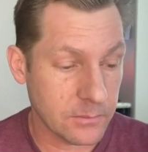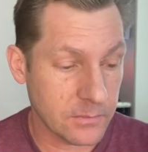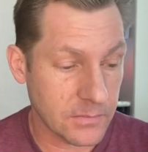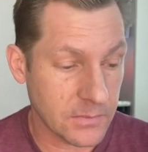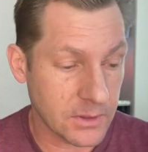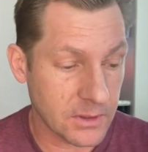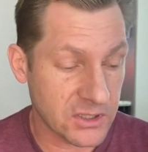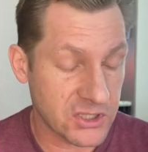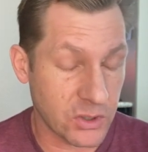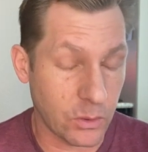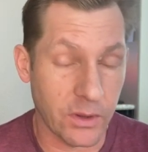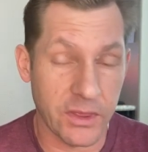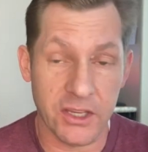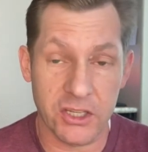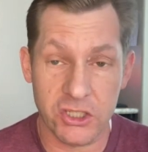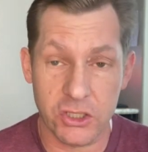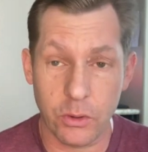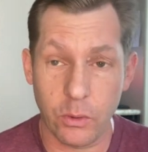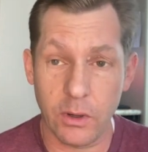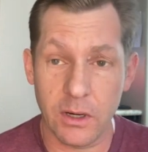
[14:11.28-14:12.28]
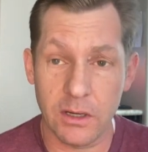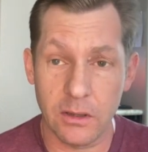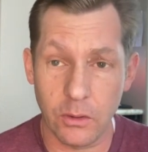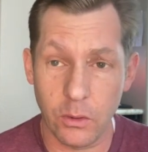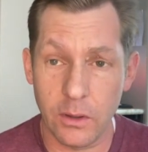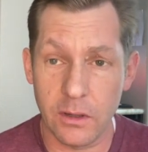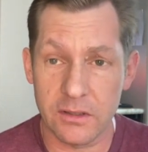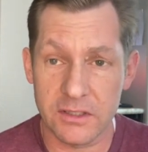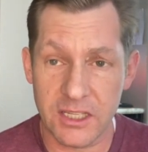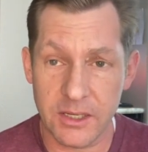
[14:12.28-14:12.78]
So on the Square
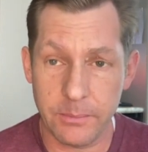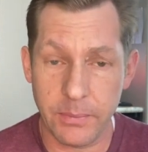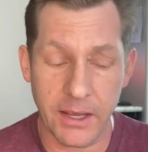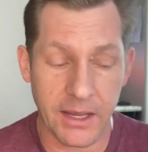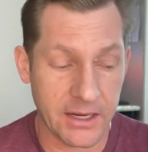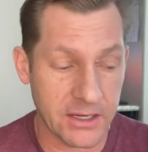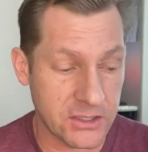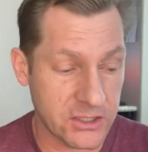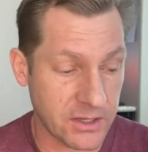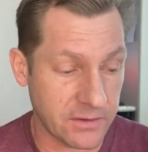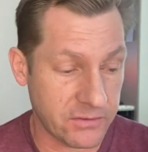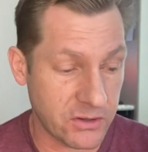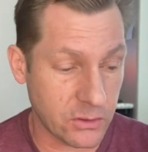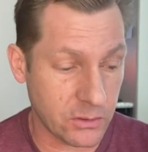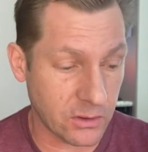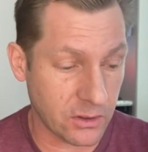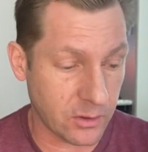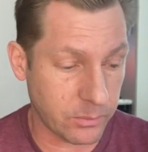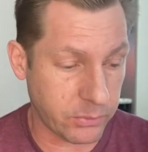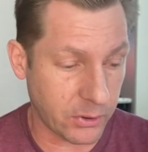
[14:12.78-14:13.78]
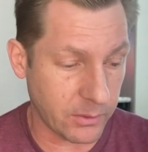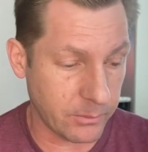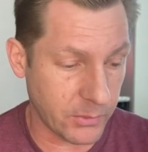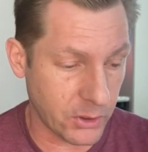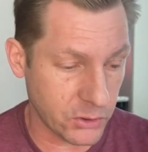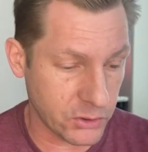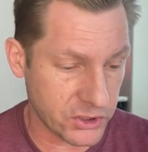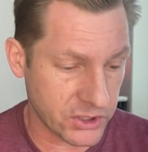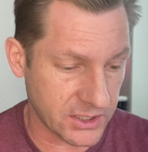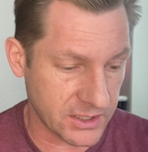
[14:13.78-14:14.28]
Loyalty page, if you go to
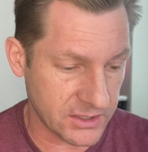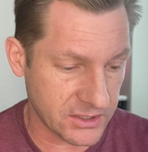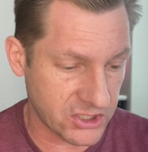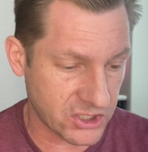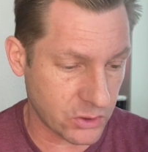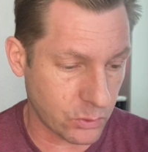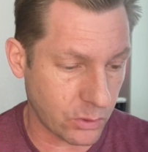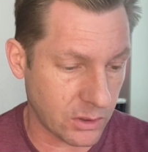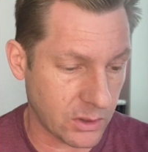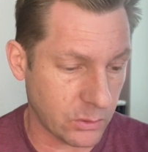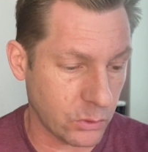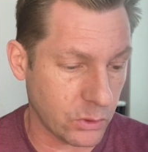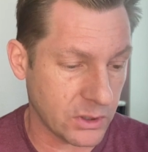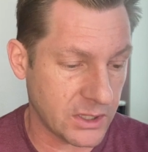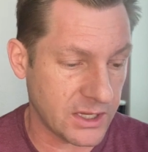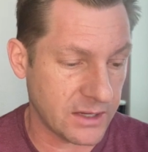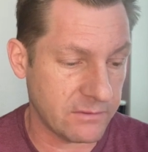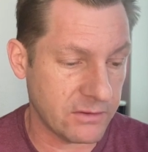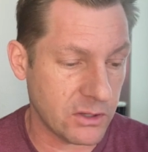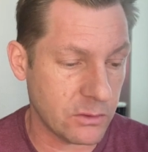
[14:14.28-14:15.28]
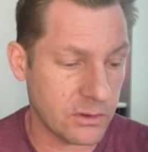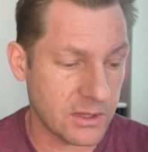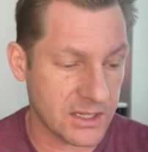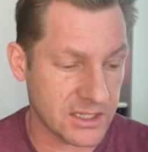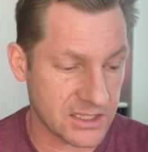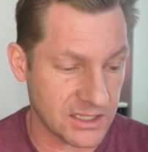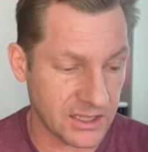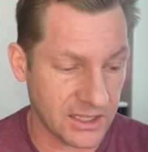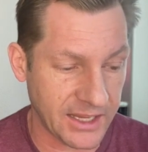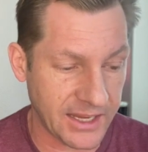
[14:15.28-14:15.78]
promotions, Square will give you
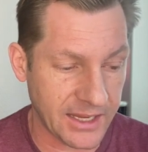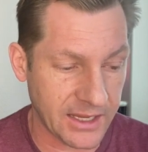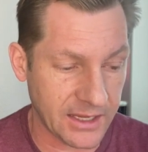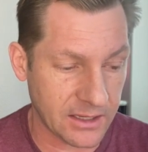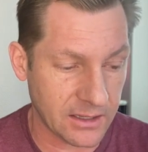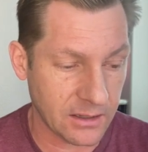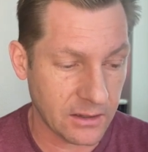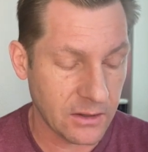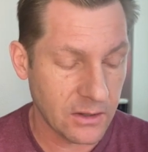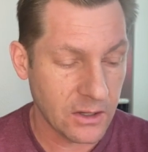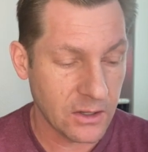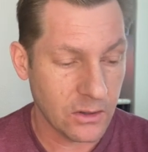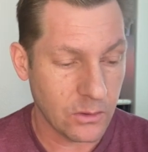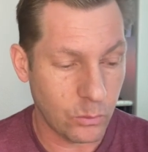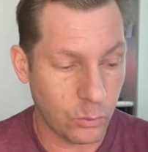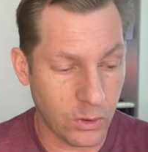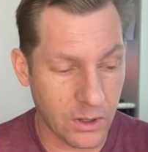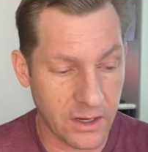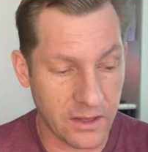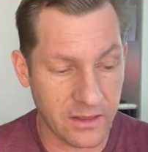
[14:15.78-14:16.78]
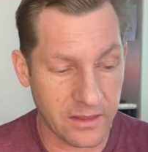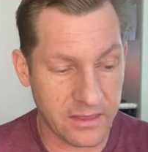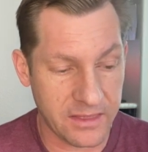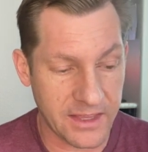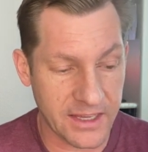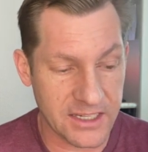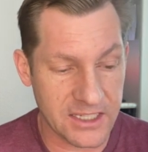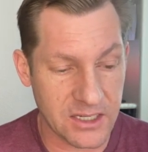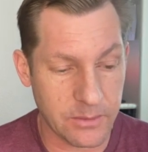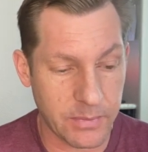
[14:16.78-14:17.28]
this link. One of the
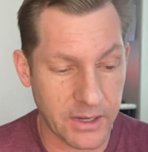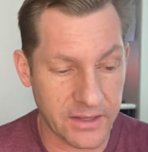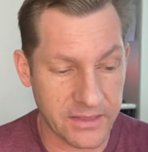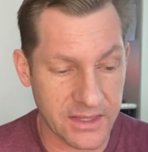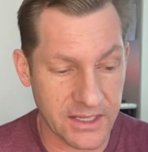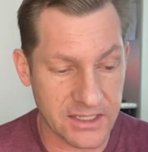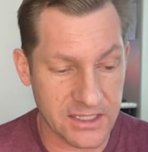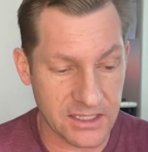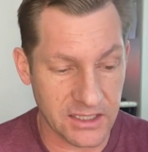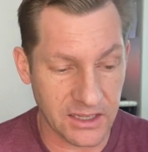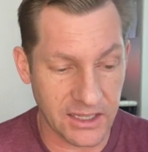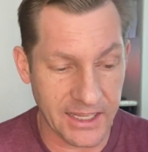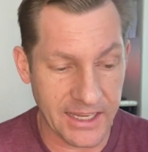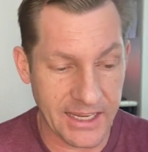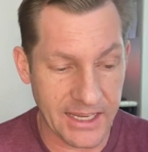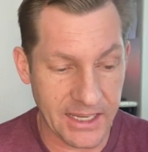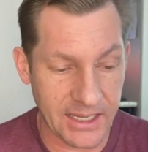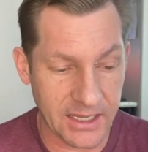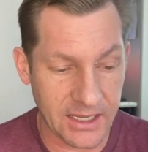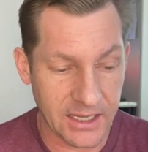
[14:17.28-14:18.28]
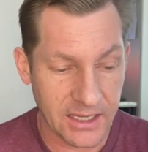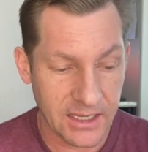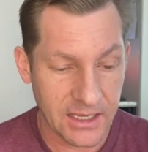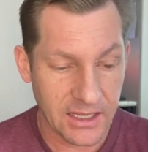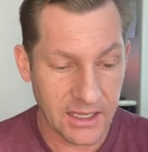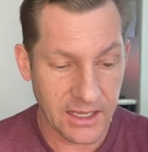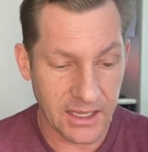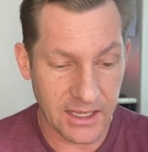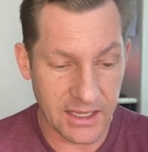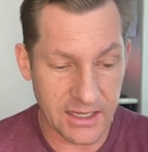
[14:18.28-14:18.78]
things about this link
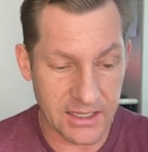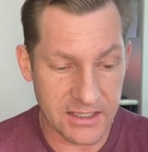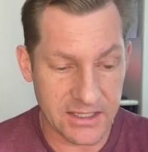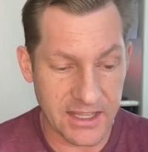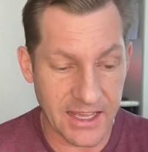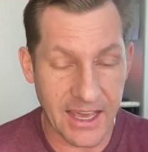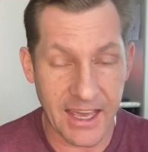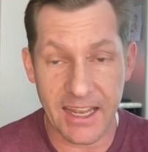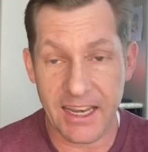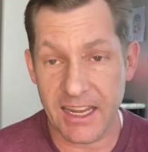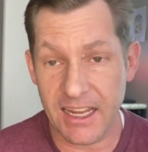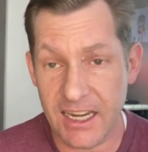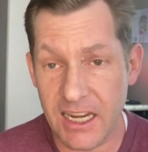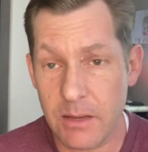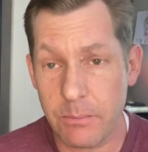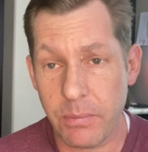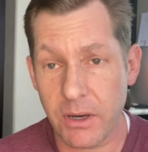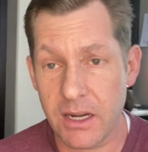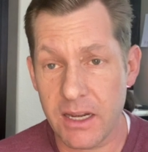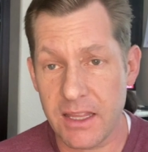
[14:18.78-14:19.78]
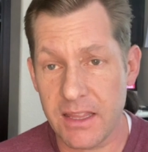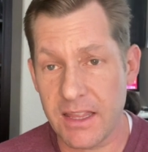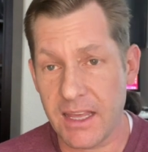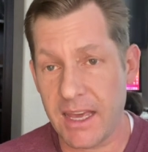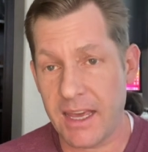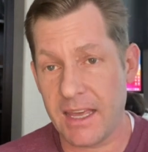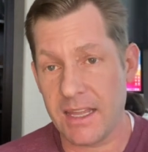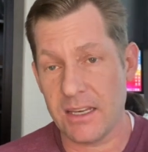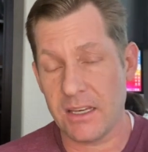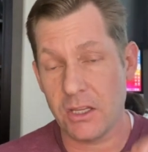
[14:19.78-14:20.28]
is that anybody
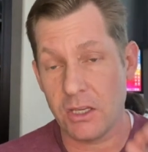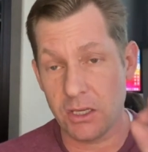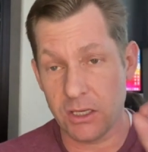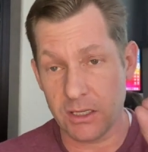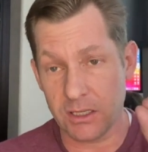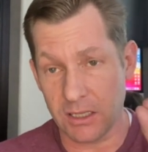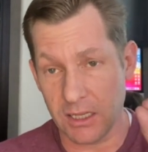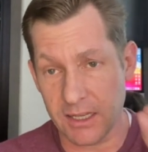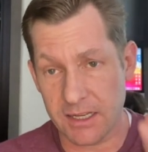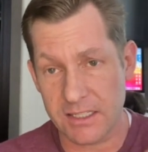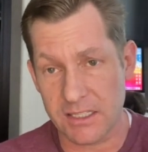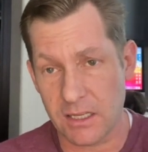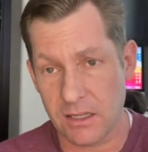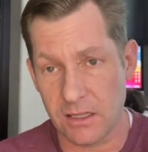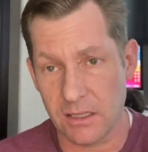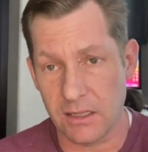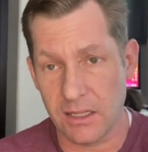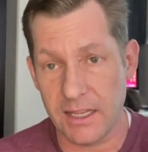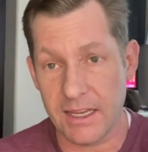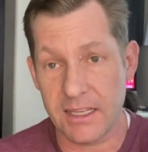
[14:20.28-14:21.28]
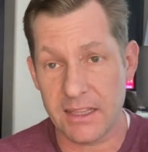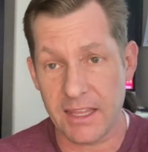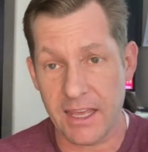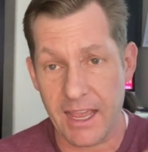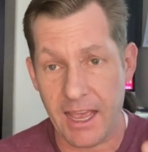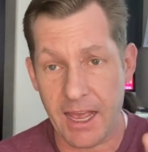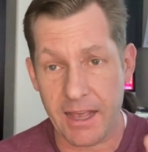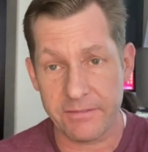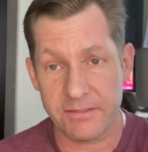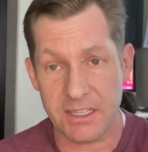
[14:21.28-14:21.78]
that clicks on the link, they
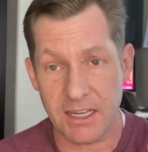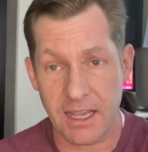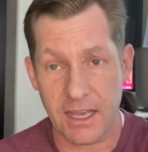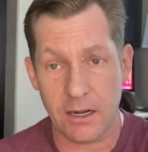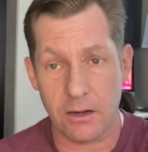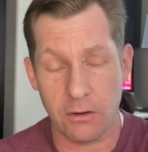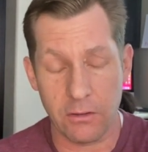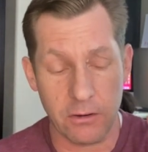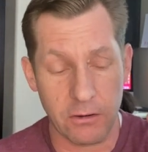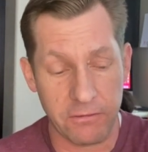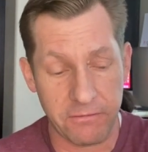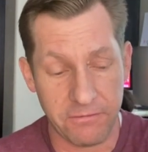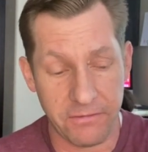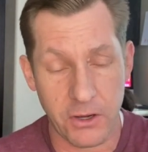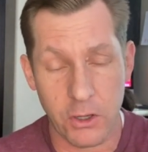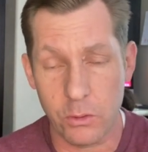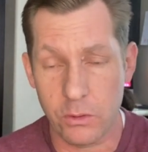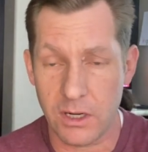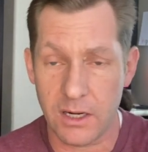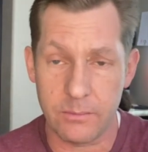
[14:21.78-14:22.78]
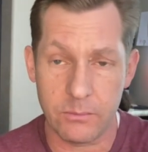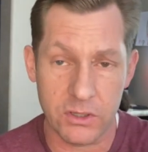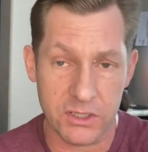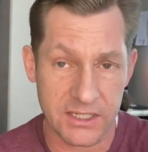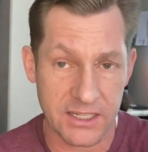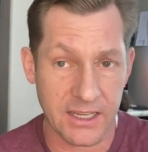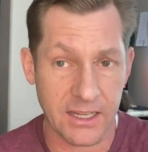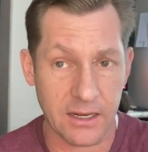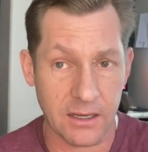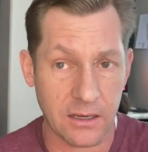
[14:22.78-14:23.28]
have to enter their phone number
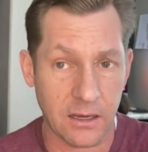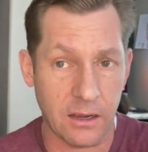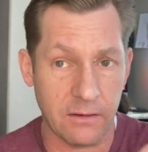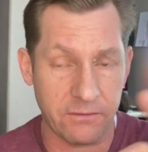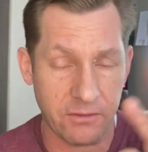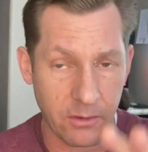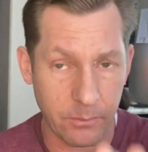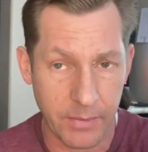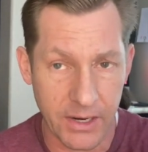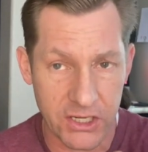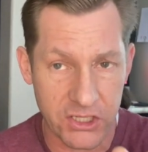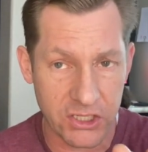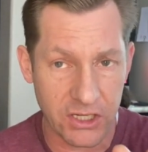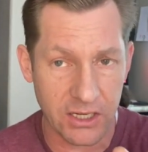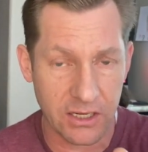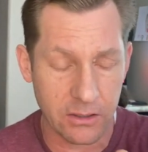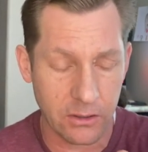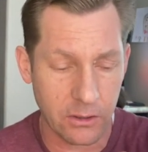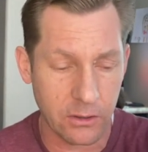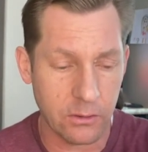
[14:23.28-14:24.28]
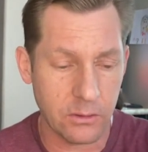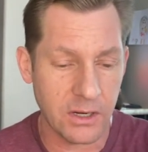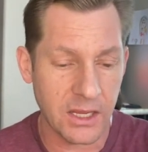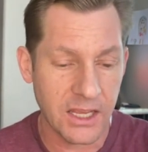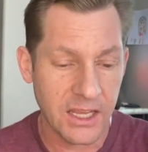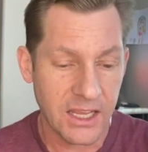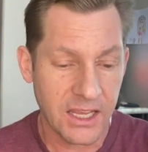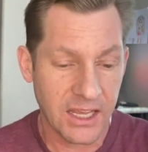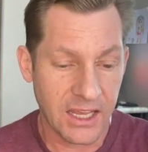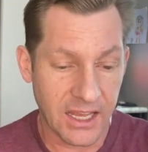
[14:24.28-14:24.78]
to get a confirmation code,
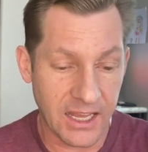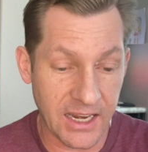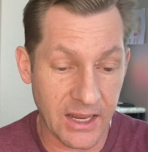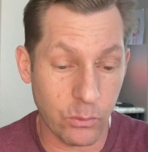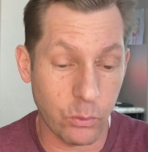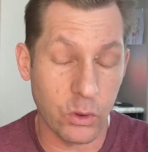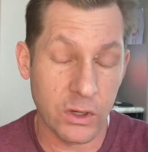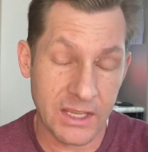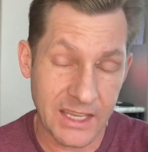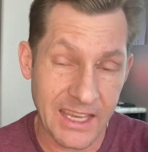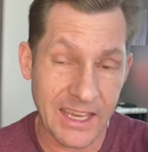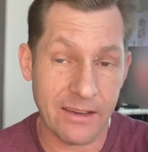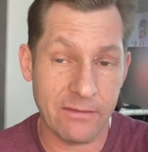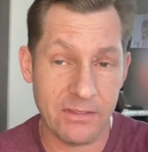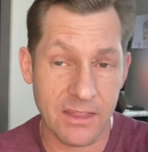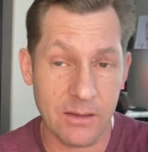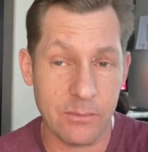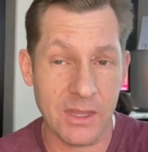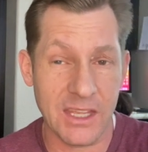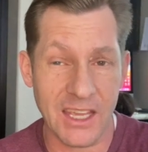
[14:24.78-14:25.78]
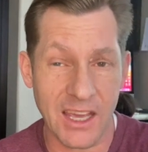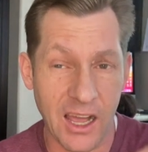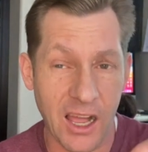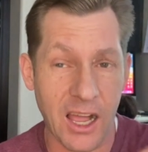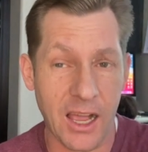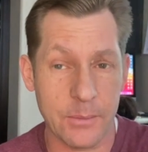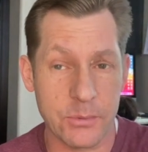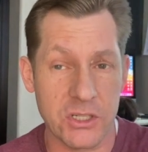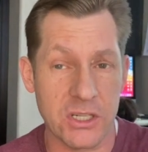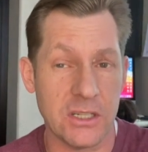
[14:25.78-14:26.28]
and it will give them the
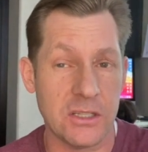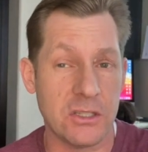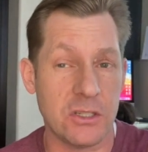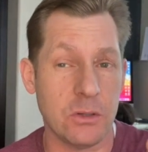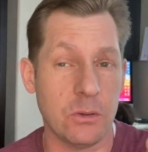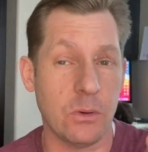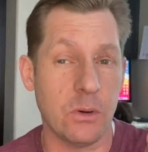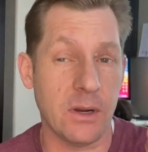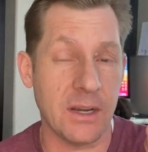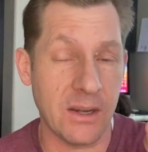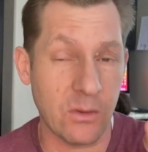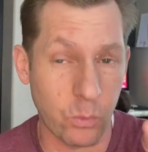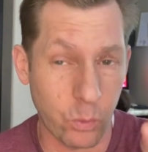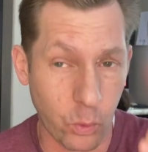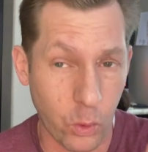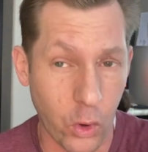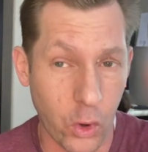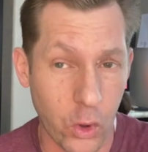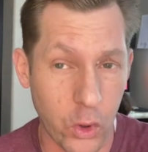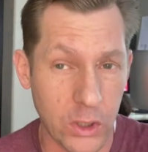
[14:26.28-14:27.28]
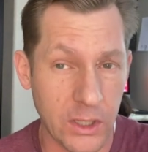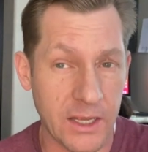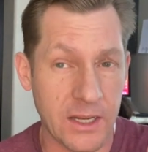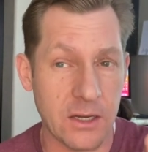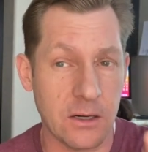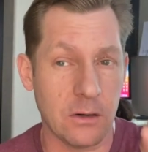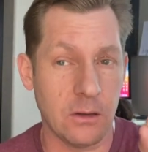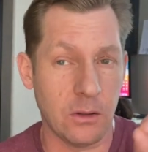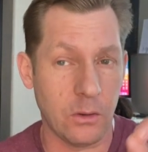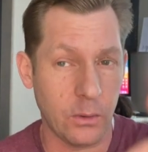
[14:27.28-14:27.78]
option to enroll in
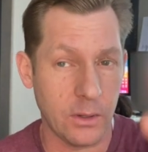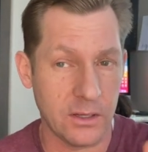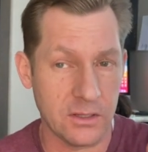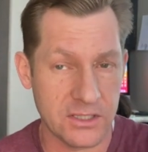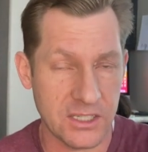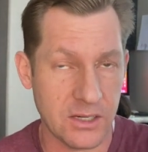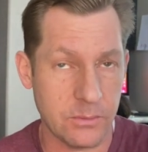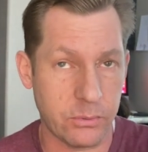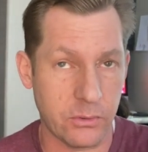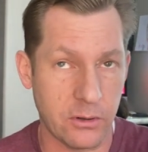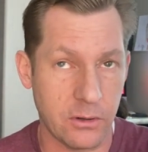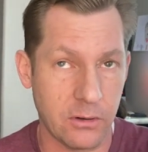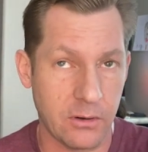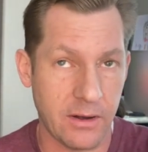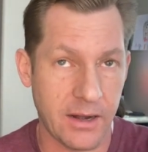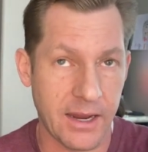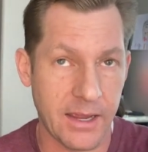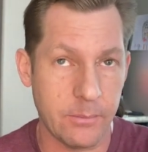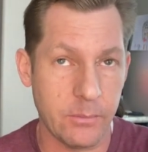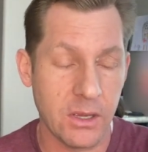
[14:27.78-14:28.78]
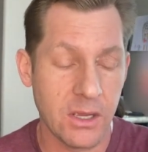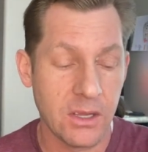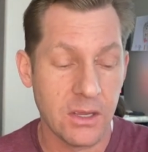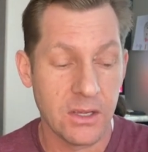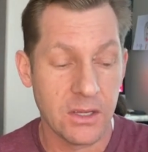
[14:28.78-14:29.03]
your loyalty program.